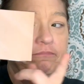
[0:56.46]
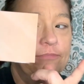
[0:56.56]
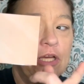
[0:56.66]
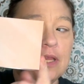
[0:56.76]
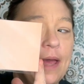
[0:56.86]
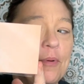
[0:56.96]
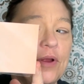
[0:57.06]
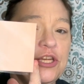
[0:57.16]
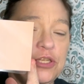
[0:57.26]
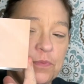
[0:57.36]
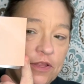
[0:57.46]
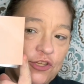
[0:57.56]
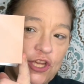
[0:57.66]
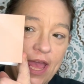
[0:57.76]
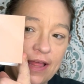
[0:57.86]
collaboration with
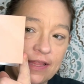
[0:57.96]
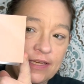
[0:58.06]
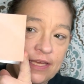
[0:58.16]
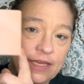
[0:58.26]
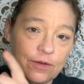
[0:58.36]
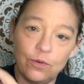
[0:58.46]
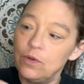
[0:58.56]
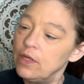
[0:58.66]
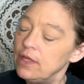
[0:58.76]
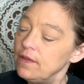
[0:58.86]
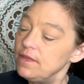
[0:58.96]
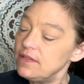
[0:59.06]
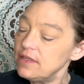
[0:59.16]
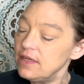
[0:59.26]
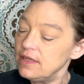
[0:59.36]
Jaclyn Hill.
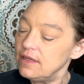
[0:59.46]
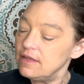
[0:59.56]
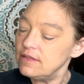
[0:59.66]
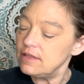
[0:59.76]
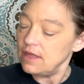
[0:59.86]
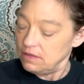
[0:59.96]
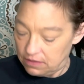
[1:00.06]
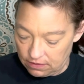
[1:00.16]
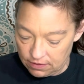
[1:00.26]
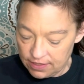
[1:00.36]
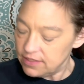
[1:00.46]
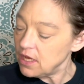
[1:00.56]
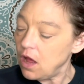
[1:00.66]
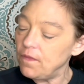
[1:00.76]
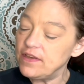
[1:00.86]
This is, it's
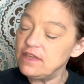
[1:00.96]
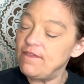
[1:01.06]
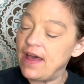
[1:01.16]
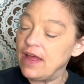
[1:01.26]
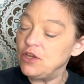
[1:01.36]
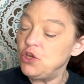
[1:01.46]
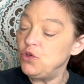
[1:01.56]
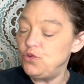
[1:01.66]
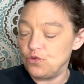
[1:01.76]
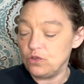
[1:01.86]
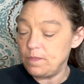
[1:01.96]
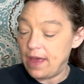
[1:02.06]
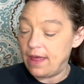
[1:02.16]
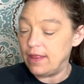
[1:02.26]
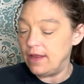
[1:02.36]
called the Divine Neutrals
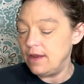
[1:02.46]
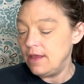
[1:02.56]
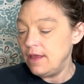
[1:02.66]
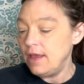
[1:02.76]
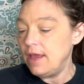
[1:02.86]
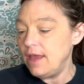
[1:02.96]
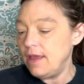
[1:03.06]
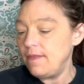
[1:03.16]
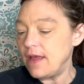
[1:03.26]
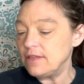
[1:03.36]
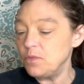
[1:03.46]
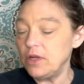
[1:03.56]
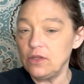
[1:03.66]
palette, and that's what it